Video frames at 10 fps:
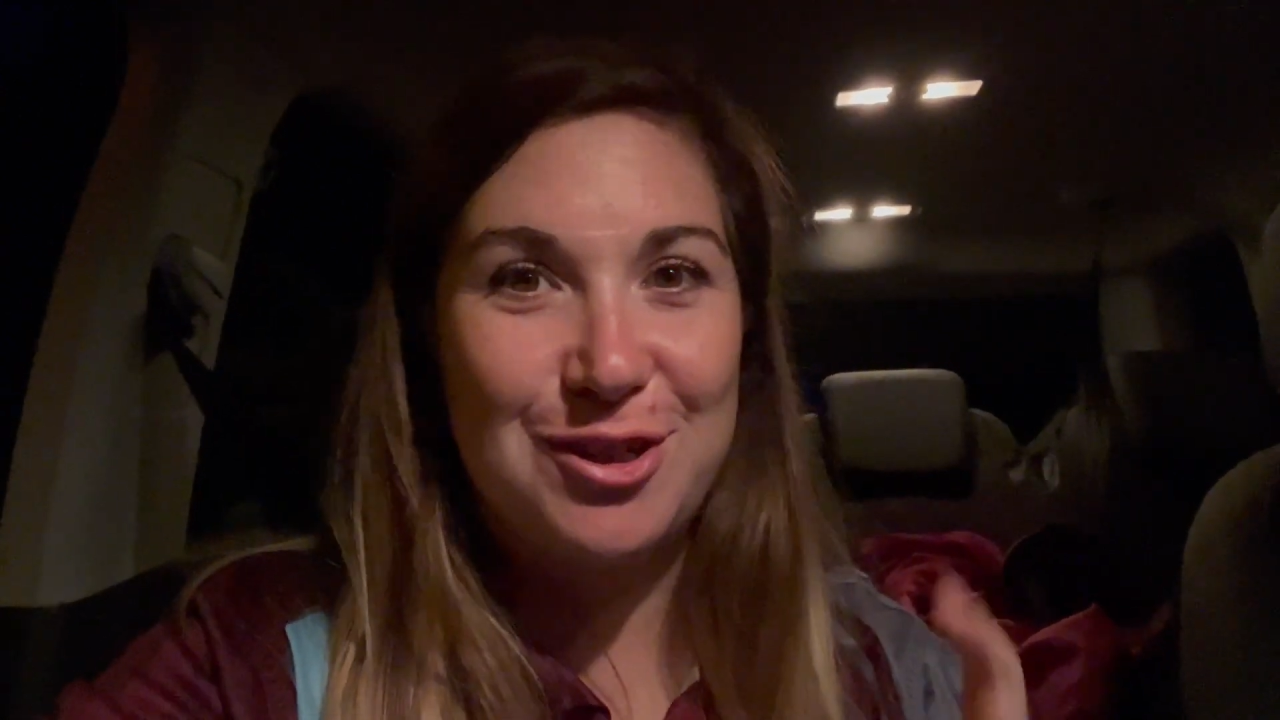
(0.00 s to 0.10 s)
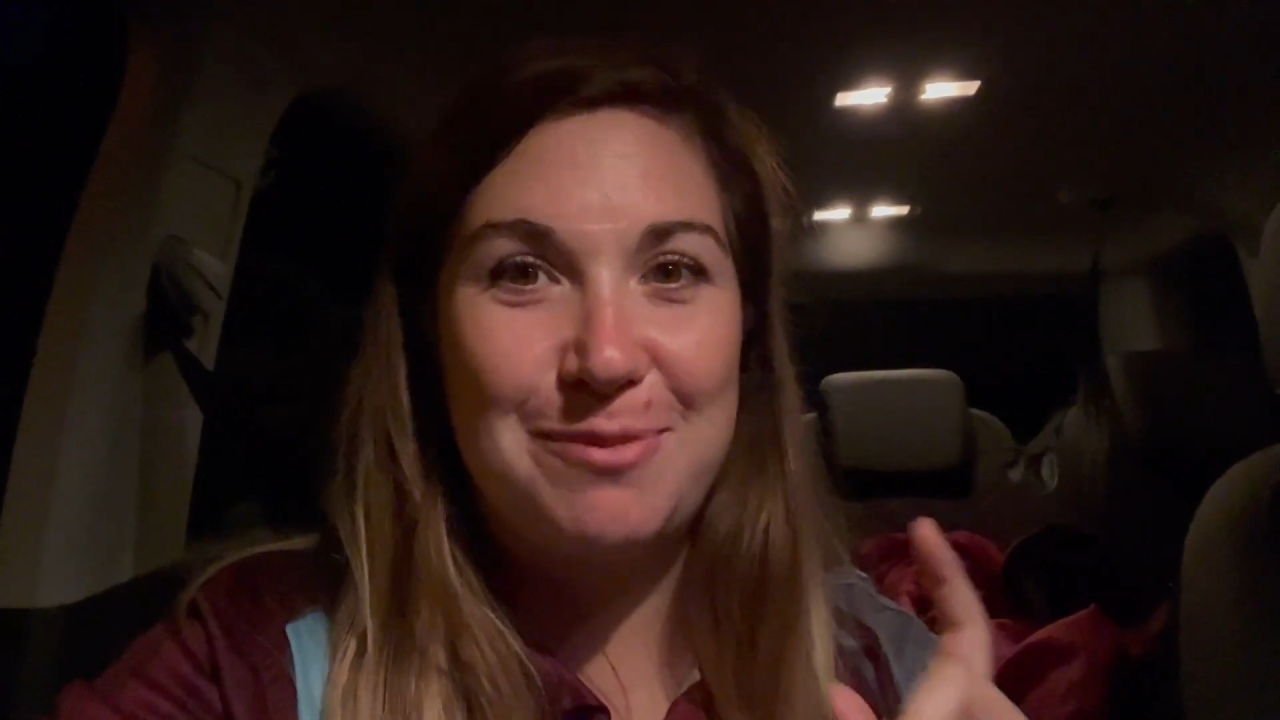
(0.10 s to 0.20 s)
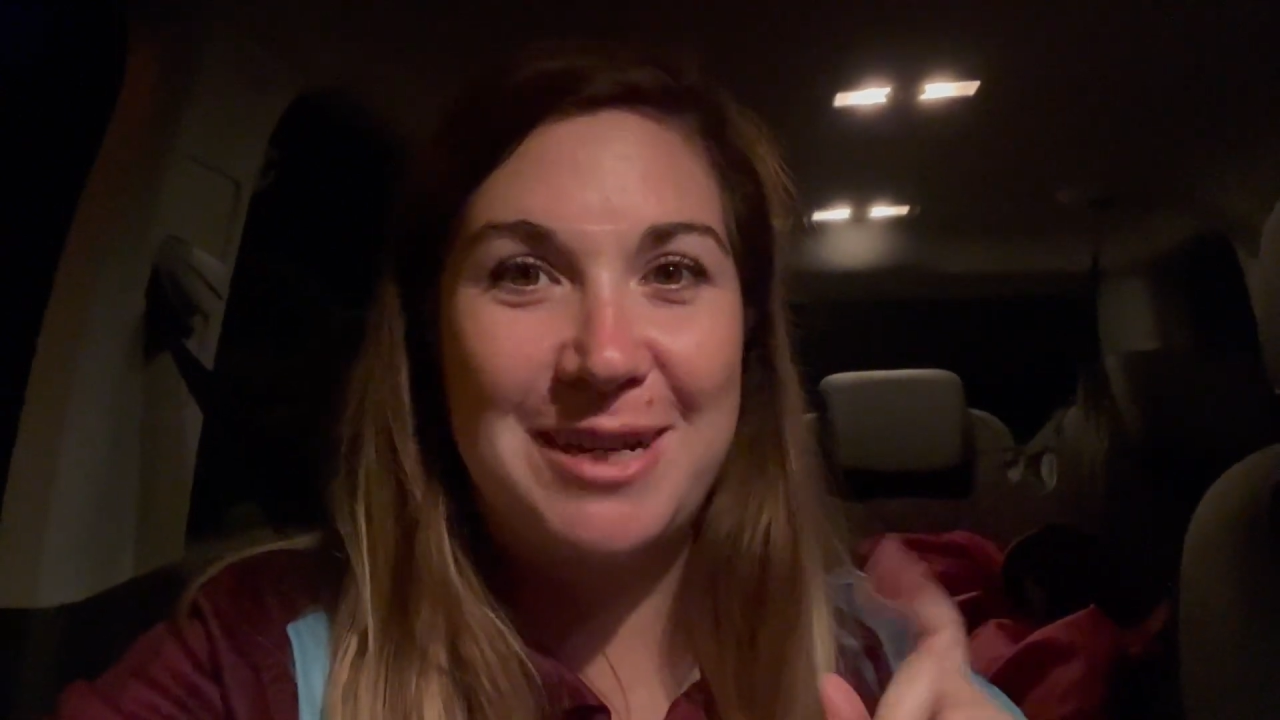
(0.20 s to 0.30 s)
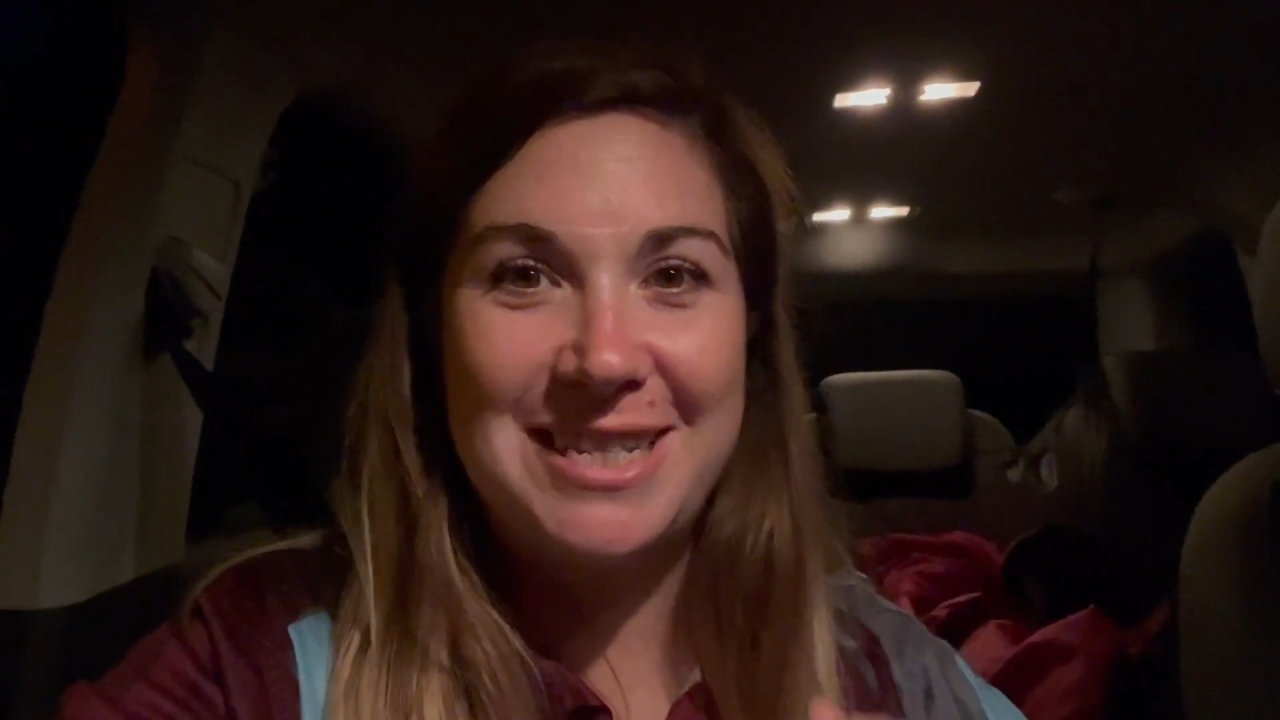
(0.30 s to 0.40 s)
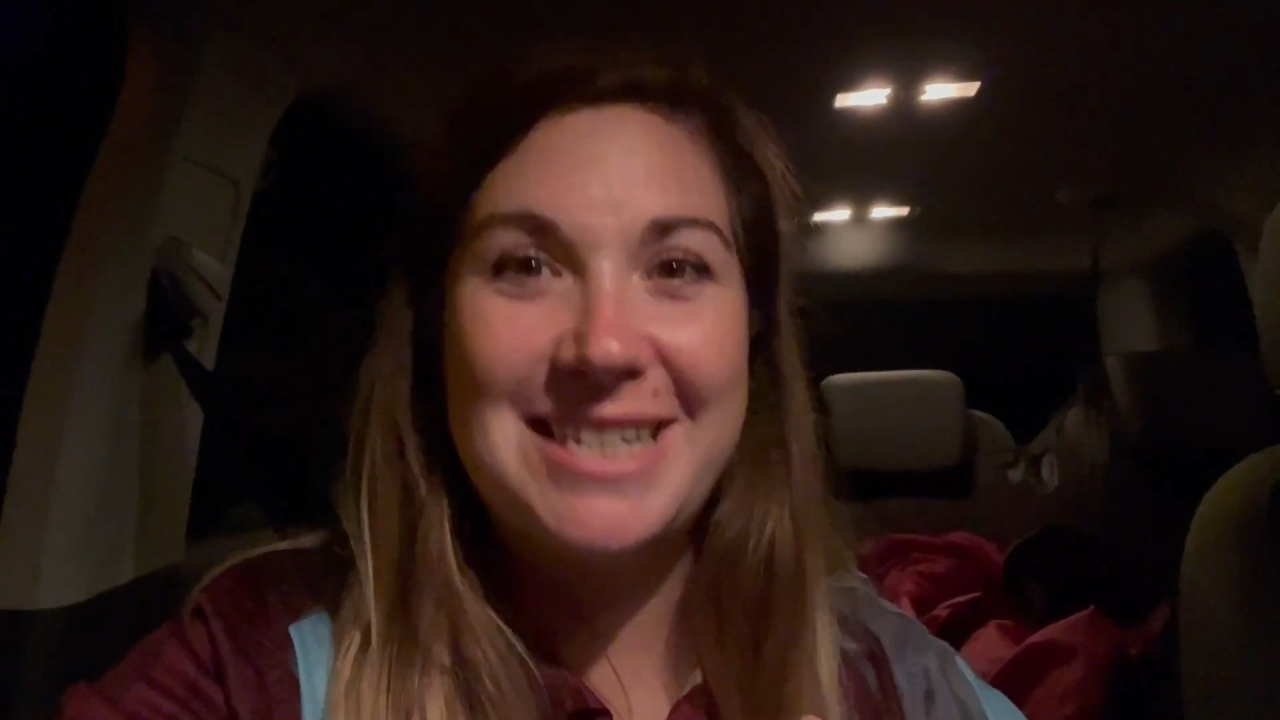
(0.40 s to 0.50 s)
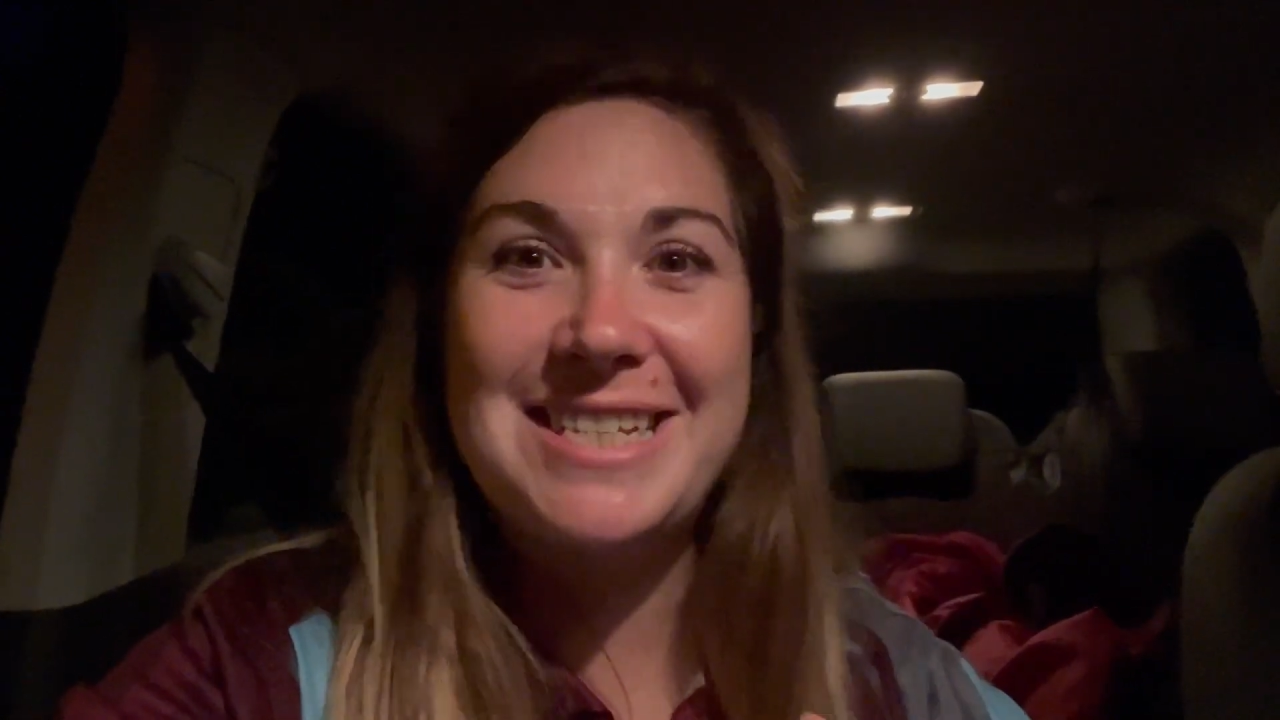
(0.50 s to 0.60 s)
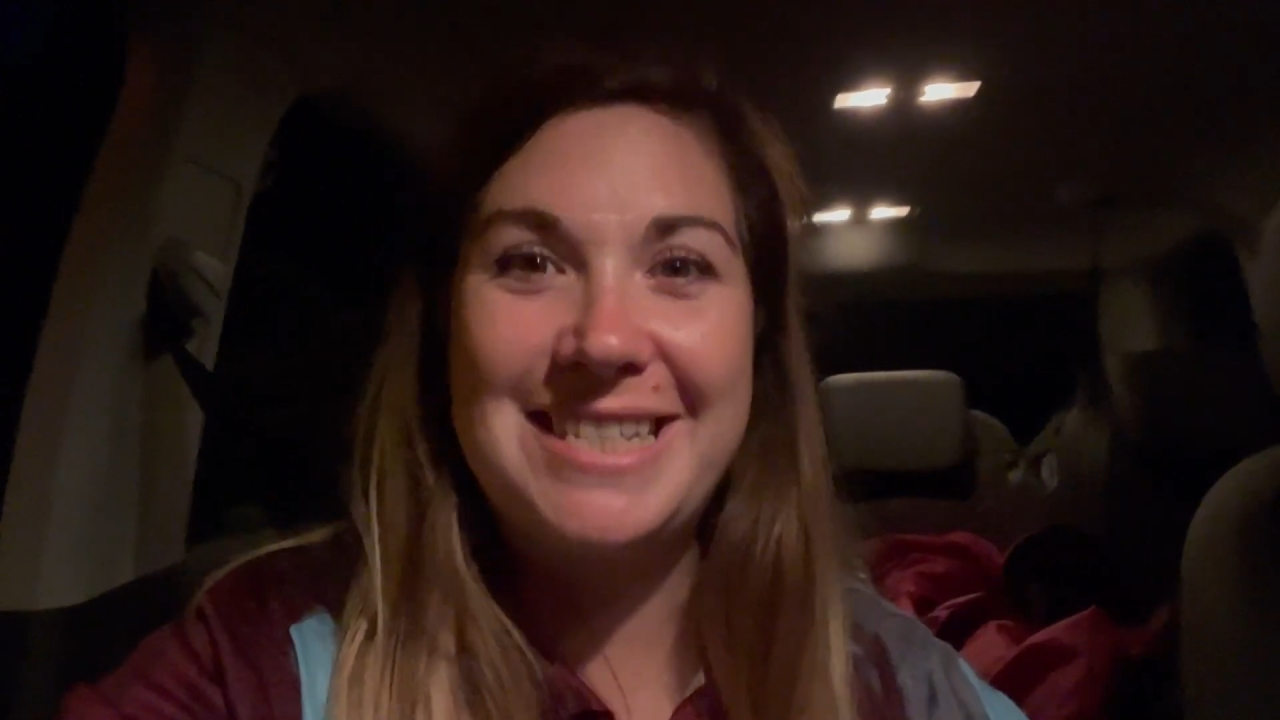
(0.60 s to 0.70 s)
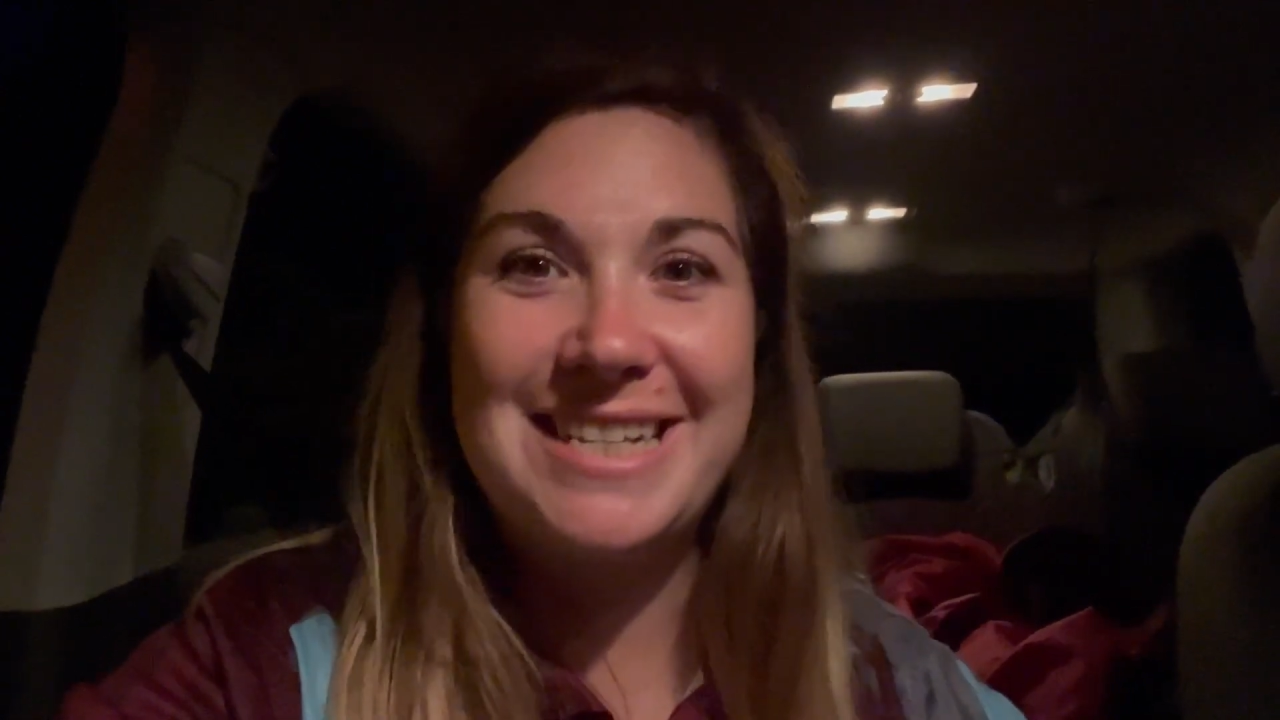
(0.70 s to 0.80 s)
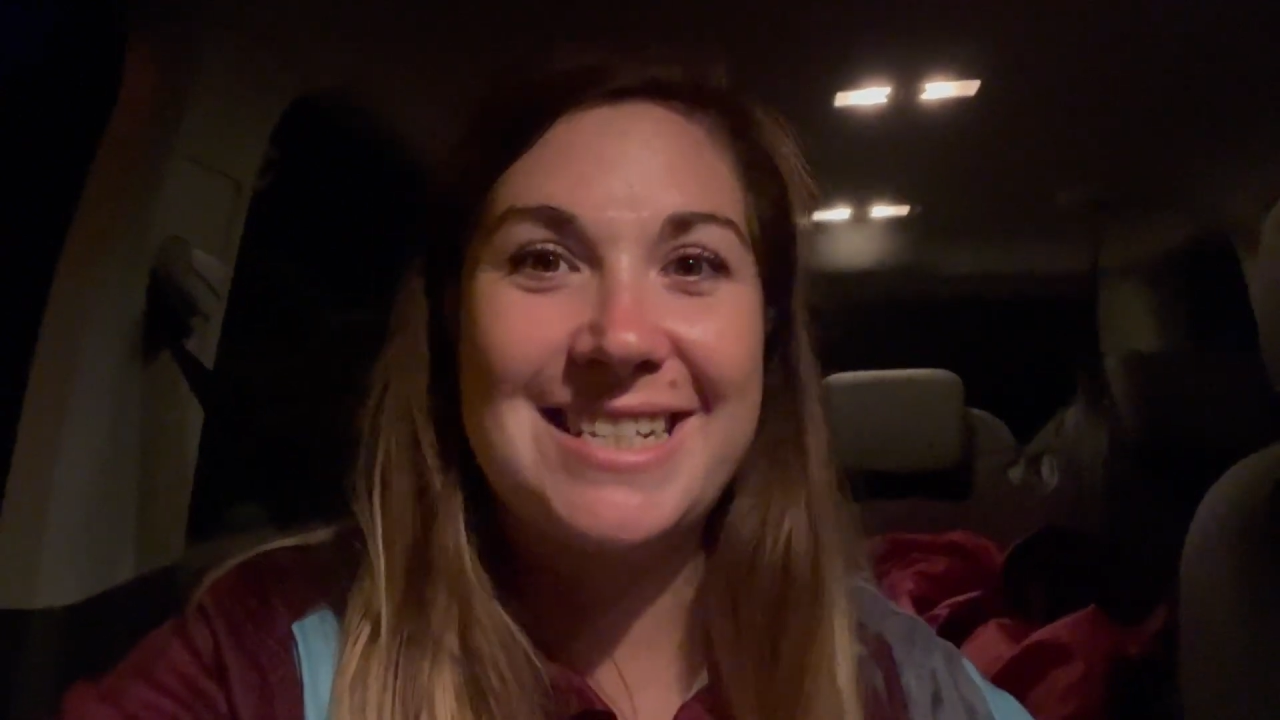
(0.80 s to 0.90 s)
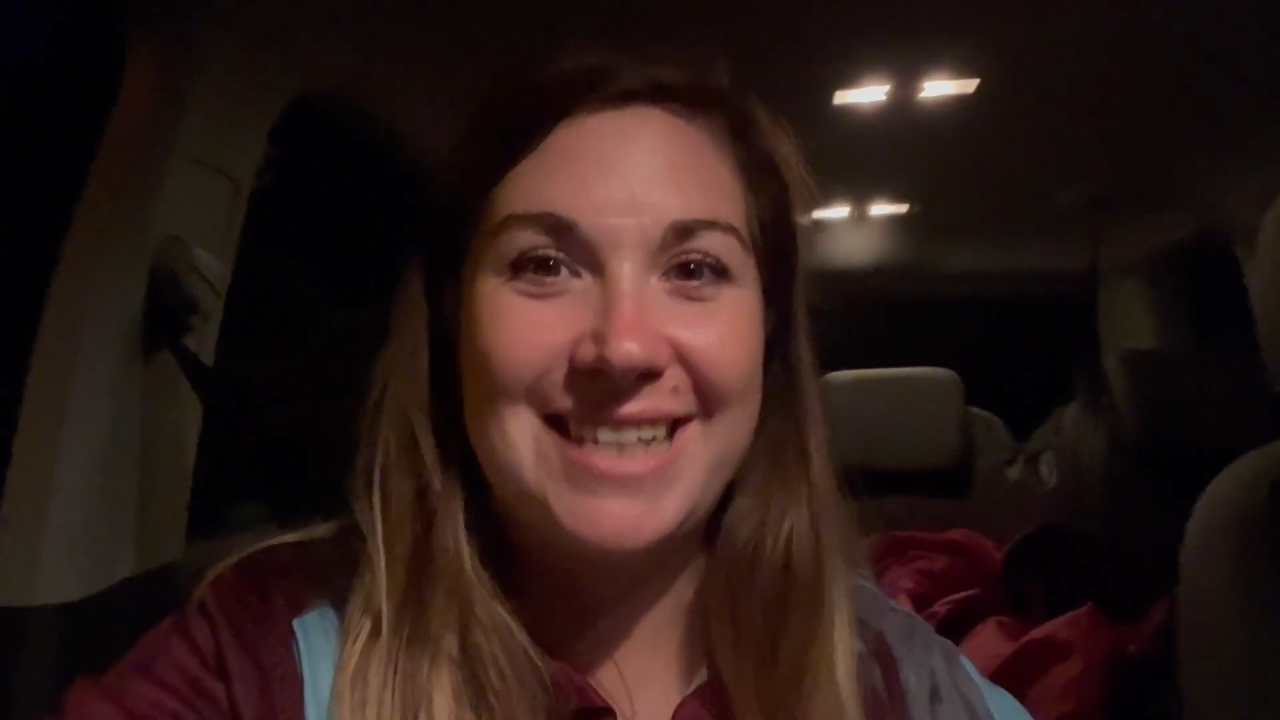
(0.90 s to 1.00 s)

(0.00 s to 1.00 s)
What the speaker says: to my 66